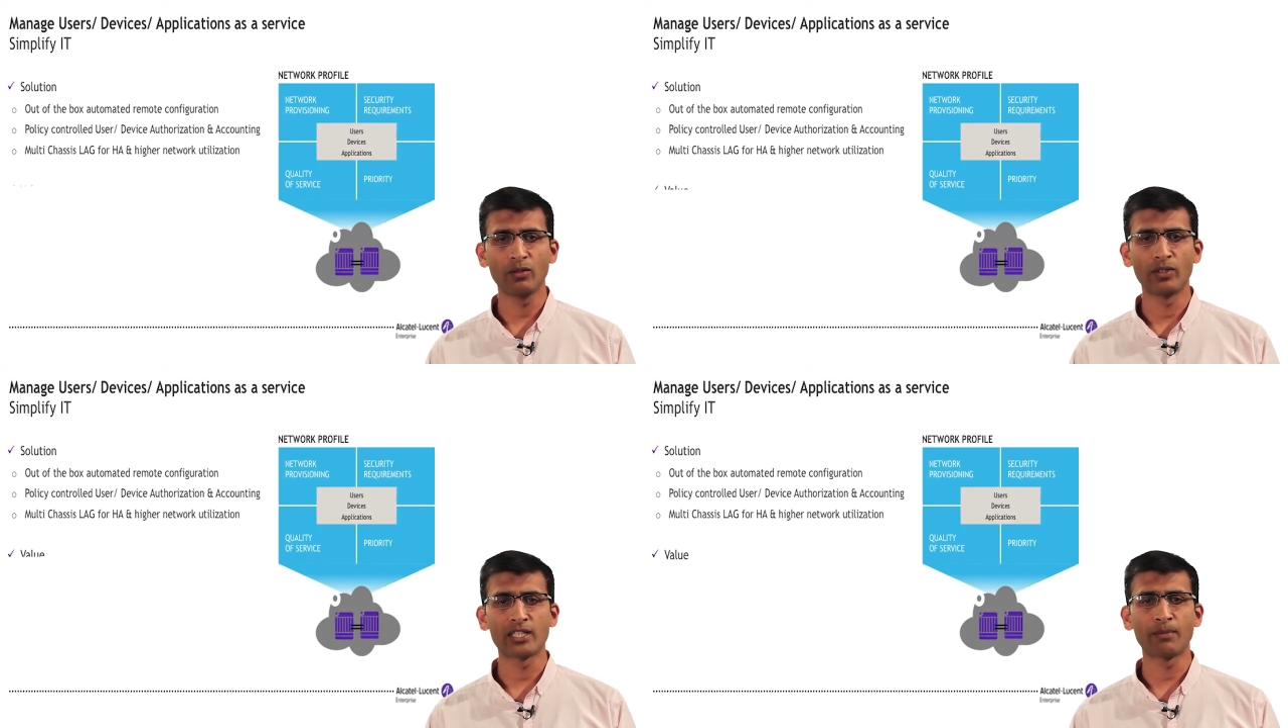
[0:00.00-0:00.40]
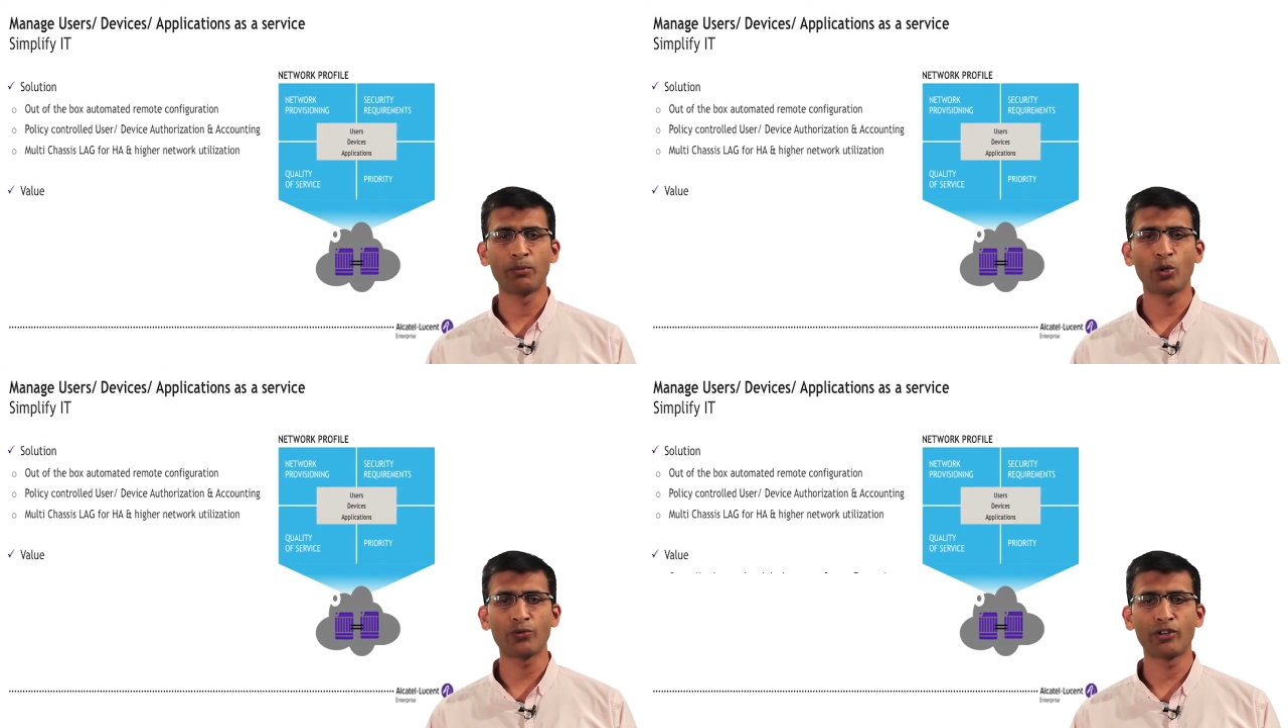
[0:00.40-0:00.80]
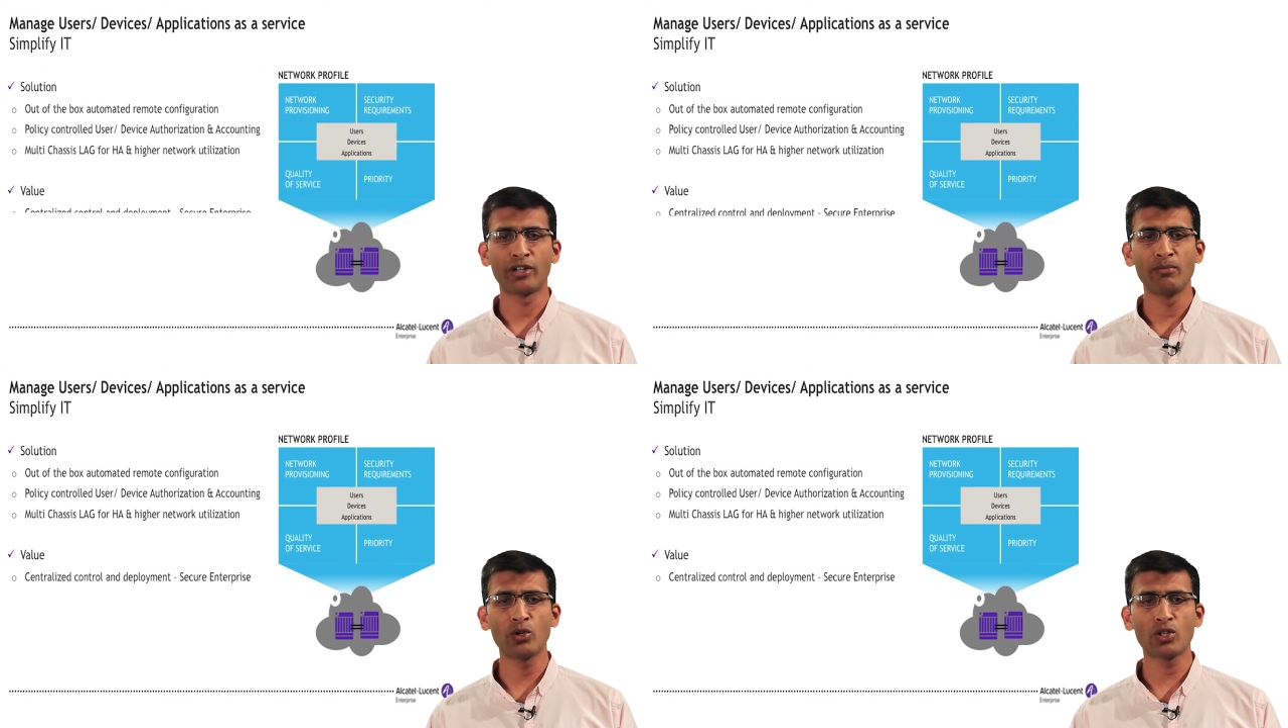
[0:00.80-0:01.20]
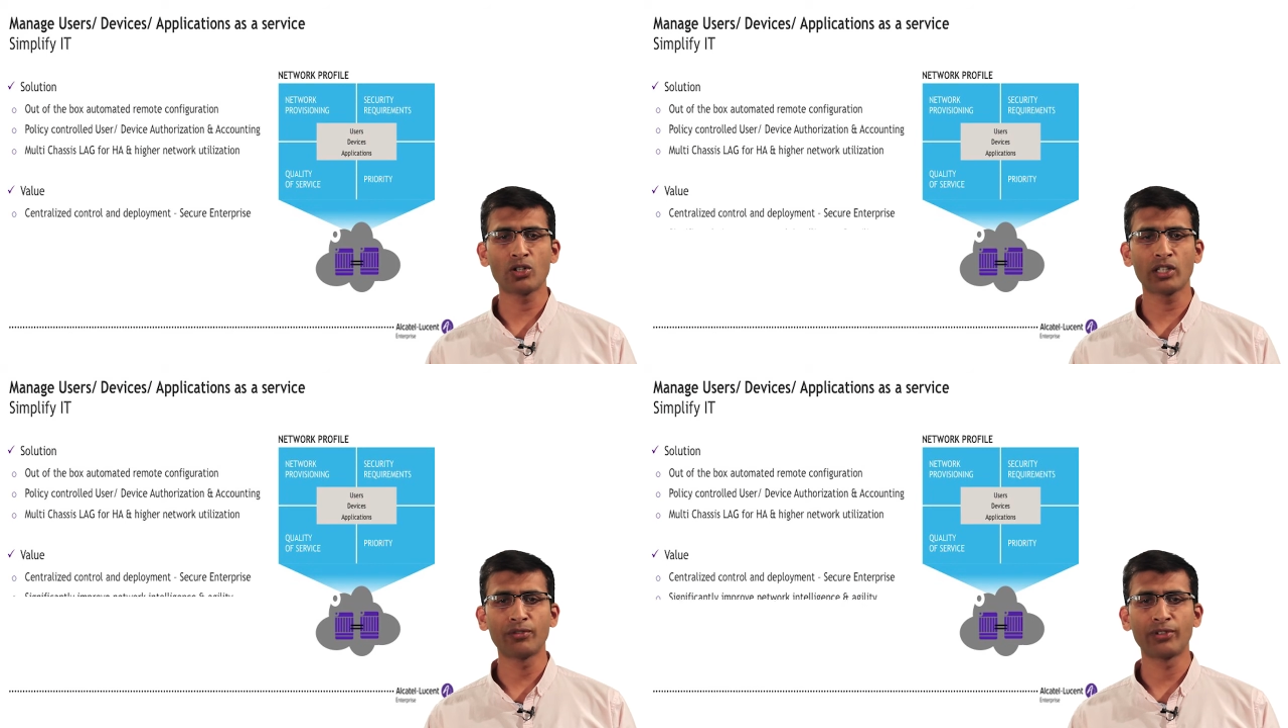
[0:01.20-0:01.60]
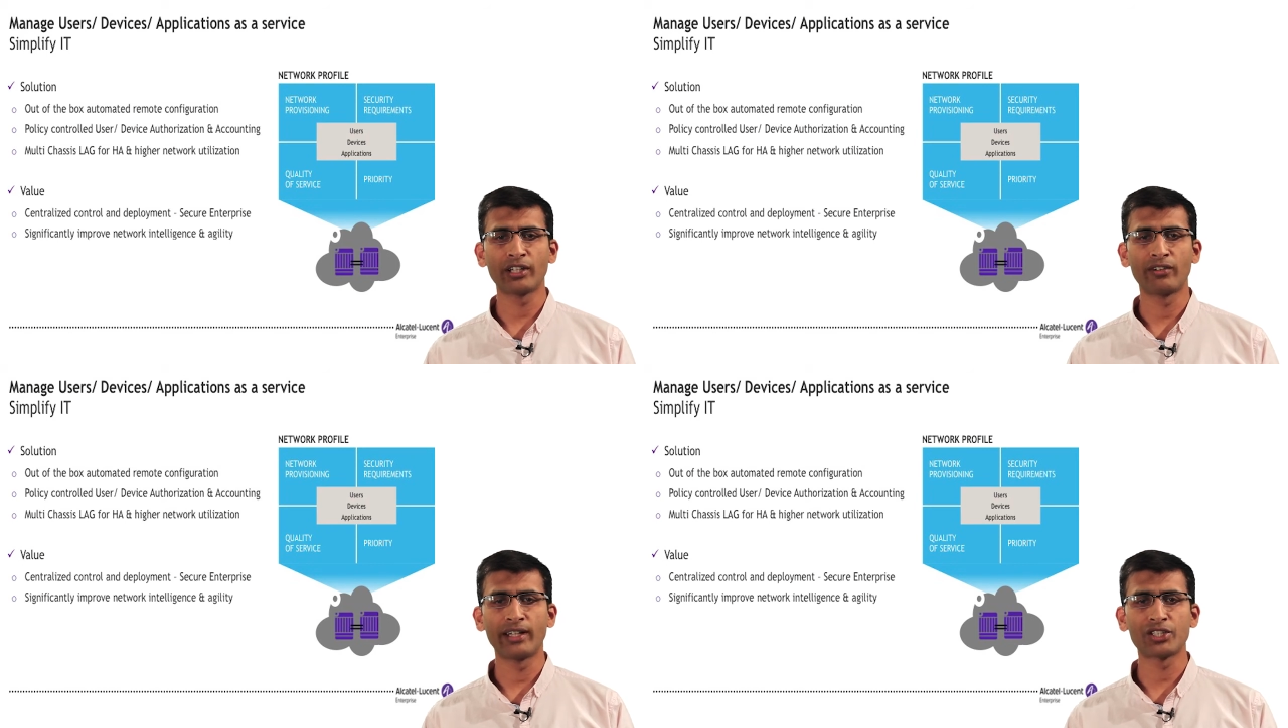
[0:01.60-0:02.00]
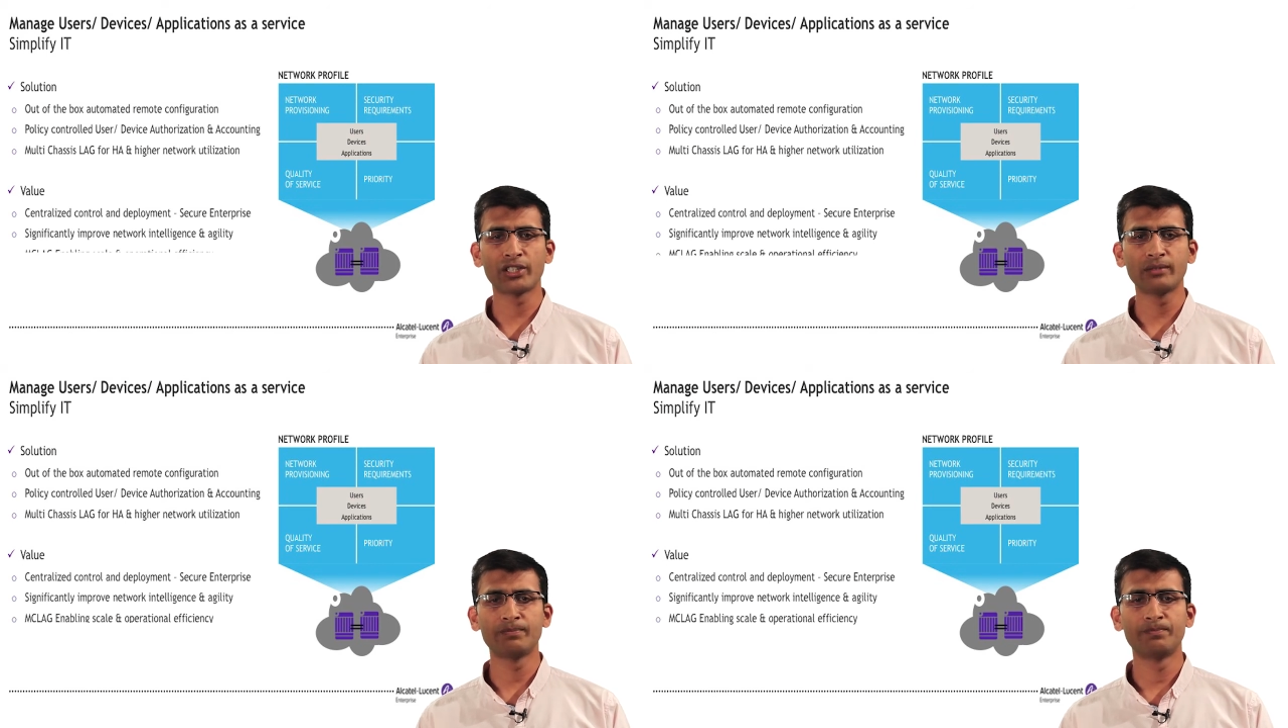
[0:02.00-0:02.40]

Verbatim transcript: with support for remote auto configuration,